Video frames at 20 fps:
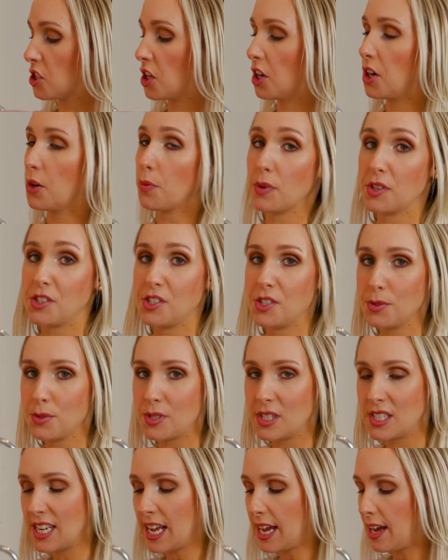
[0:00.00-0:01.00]
gonna
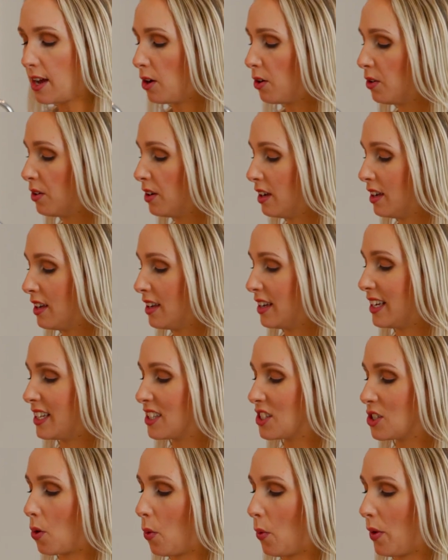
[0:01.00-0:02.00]
reduce down,
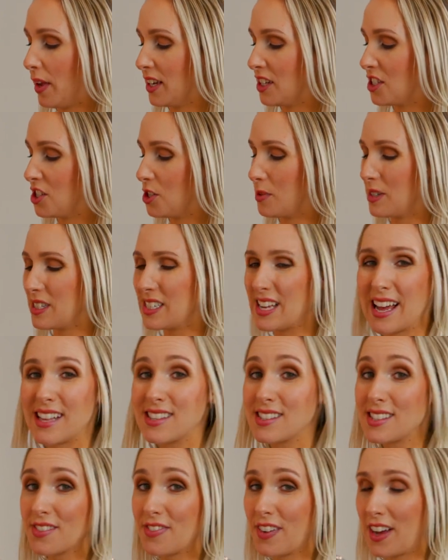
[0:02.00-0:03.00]
it's going to
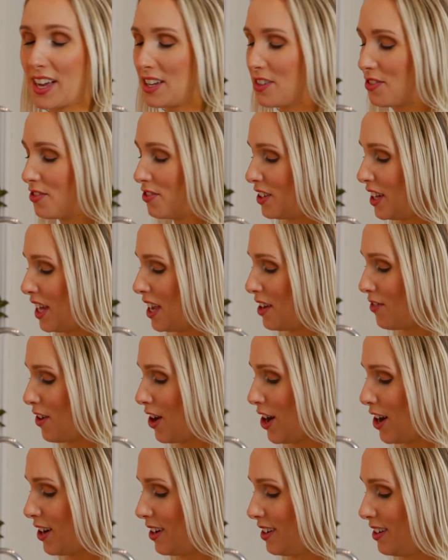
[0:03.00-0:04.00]
intensify in
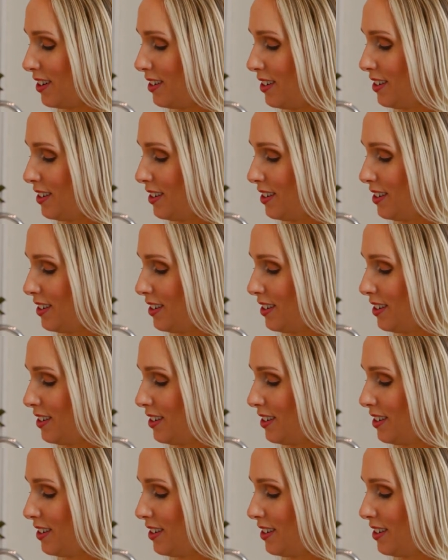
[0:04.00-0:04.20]
flavor,